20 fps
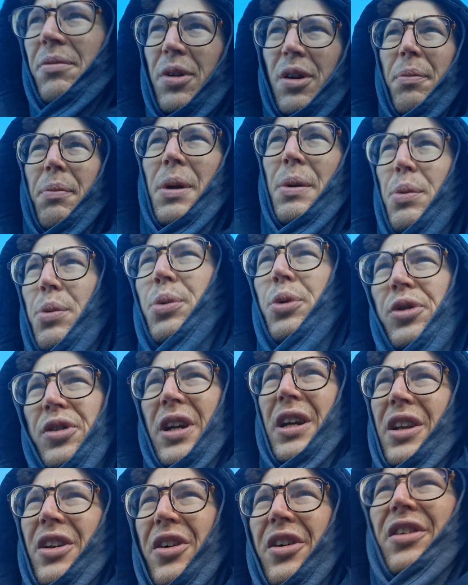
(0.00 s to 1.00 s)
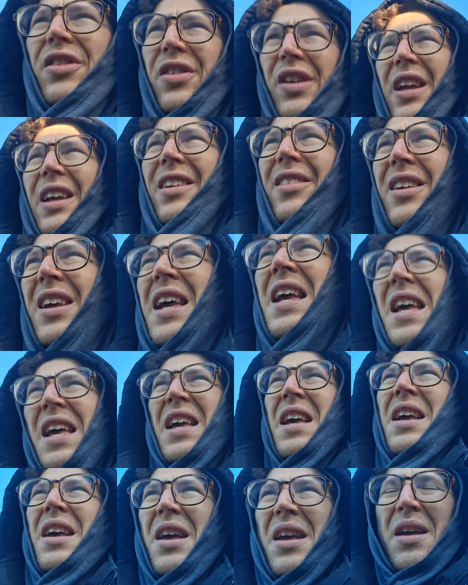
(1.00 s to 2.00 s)
Some people will say nice things,
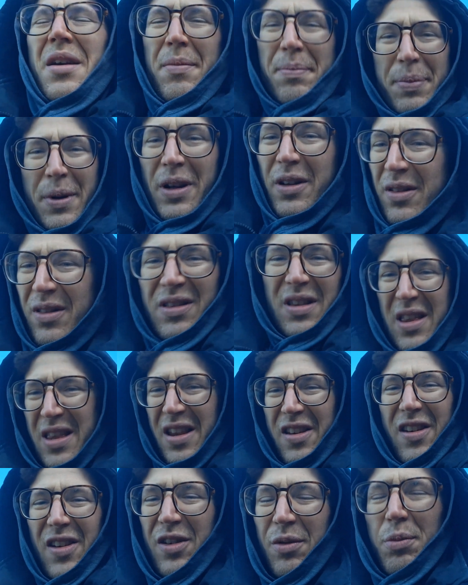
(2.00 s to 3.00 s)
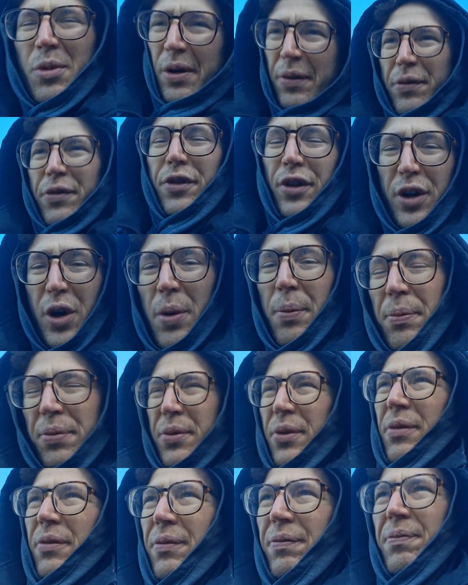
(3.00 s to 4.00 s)
but this isn't one for a
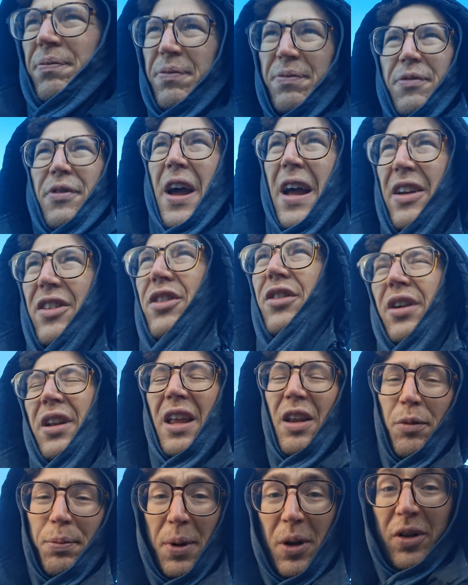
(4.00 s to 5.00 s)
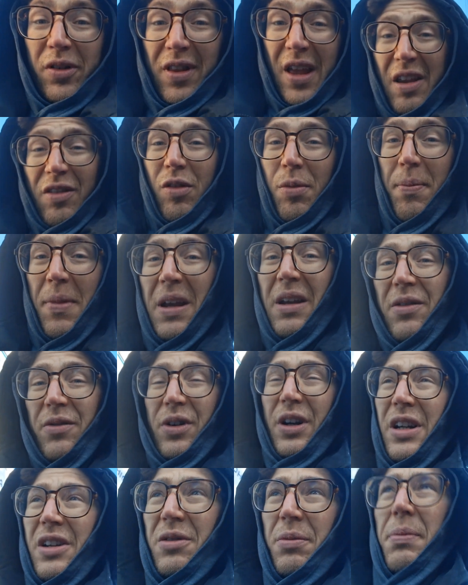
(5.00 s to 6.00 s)
compliment factor. And let's be honest, that's the main
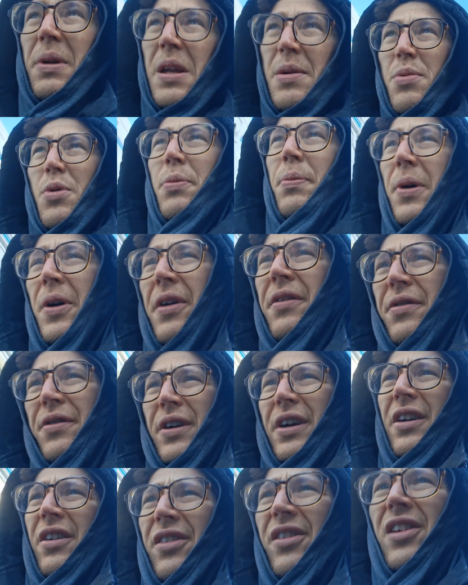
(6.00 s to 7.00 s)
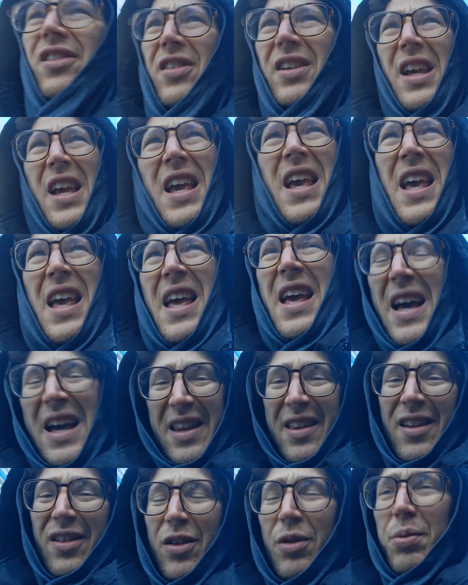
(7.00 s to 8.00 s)
reason people buy fragrances.
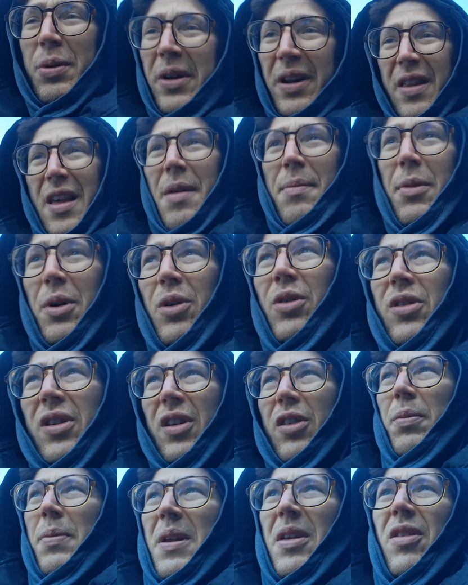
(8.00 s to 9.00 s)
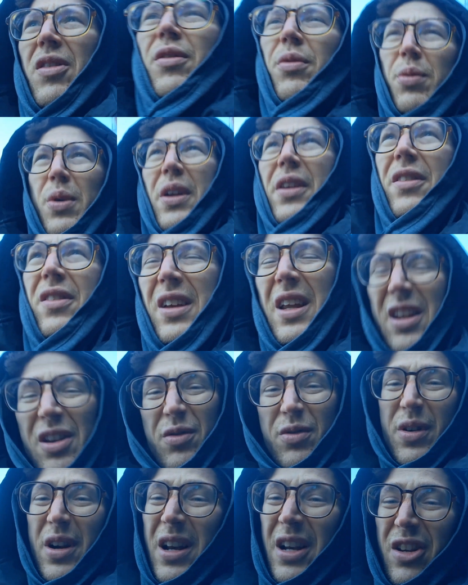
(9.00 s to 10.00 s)
And this is one of their most expensive ones. And
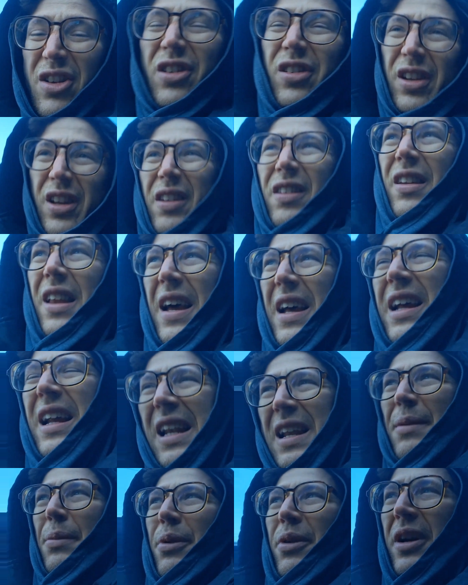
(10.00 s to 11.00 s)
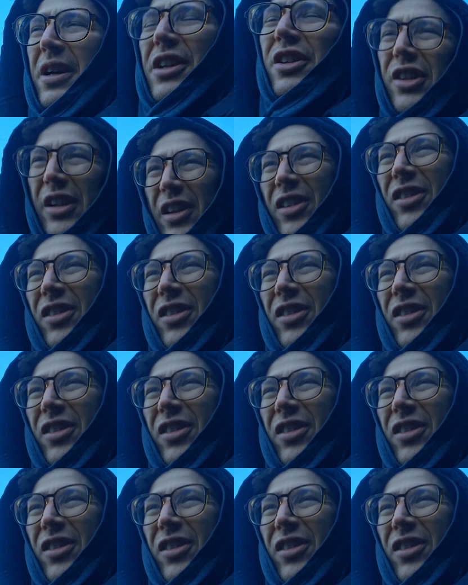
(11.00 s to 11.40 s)
it's really just that collaboration.